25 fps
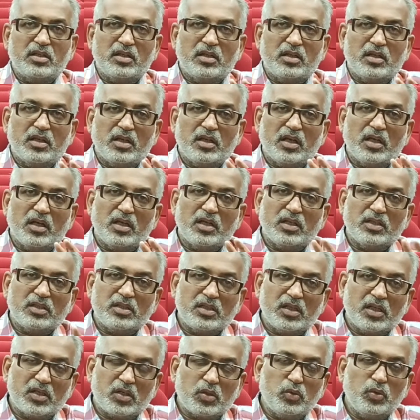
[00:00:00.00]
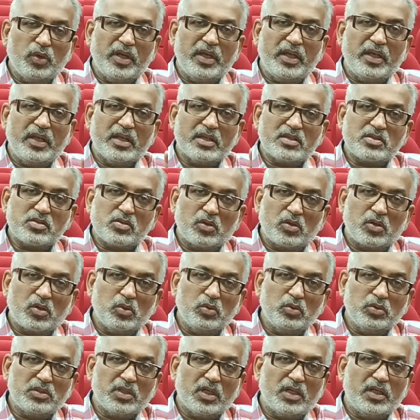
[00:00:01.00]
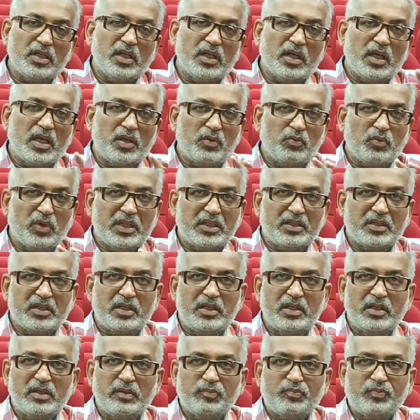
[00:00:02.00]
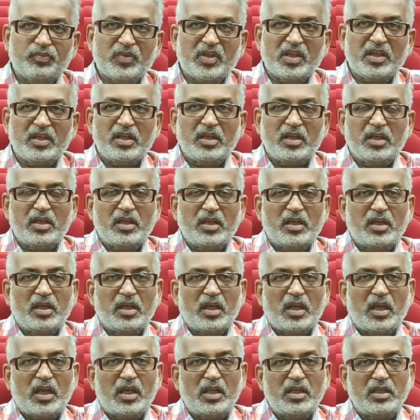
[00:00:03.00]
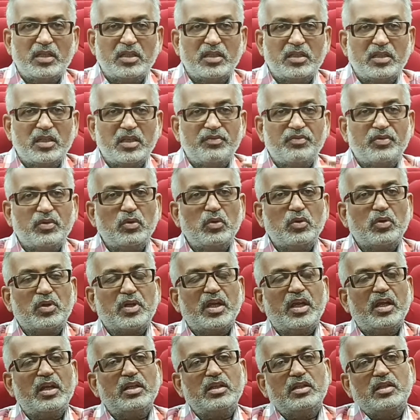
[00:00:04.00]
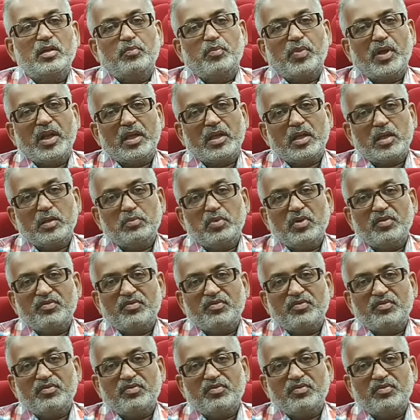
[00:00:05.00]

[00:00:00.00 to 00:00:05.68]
uh, the two areas, so two third and one third. And if you look at the breakup of